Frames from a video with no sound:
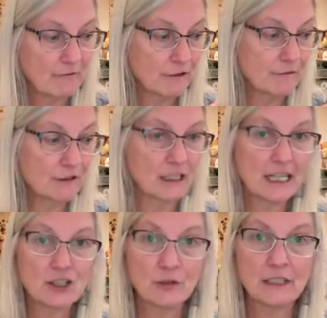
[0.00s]
If you feel
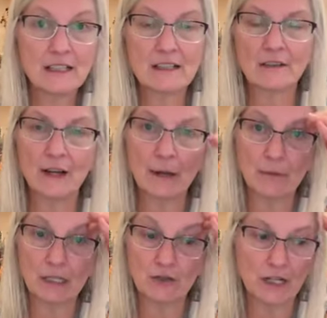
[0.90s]
like doing this,
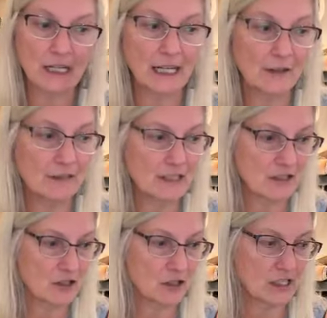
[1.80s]
I'm going to try to have
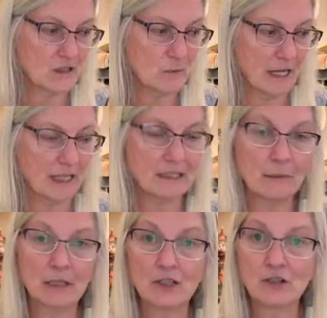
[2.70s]
these cookies baked.
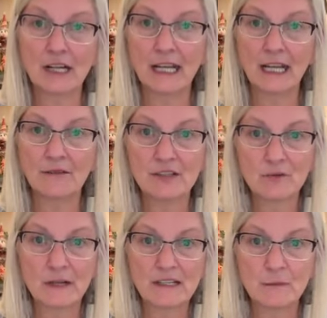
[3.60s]
I'm going to try to have
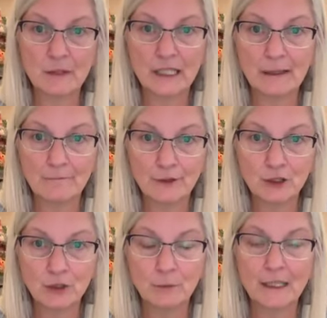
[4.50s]
this recipe up for
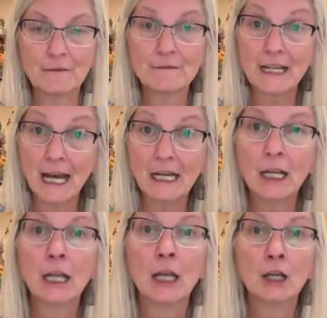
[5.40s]
you. But if not,
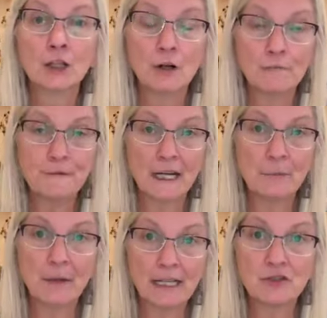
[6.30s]
go
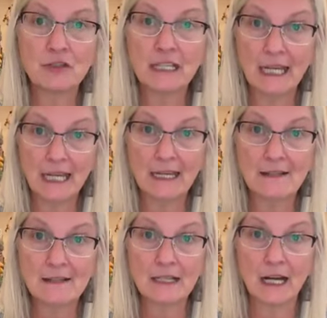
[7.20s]
find Pantry
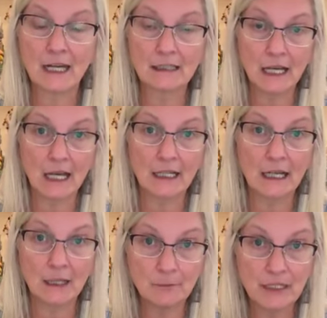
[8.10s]
Cakes
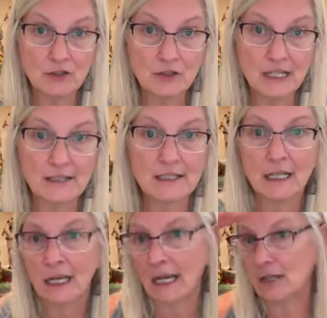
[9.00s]
online on Pinterest
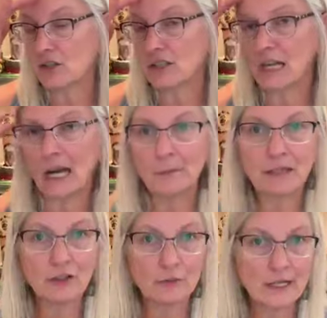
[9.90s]
and just
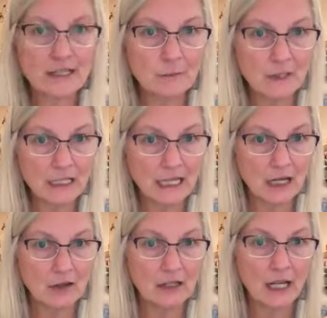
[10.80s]
copy their recipe
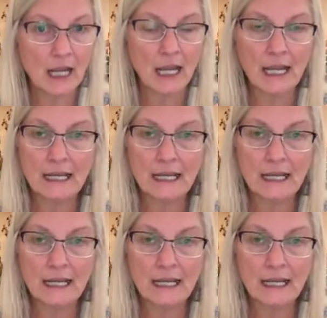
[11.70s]
down.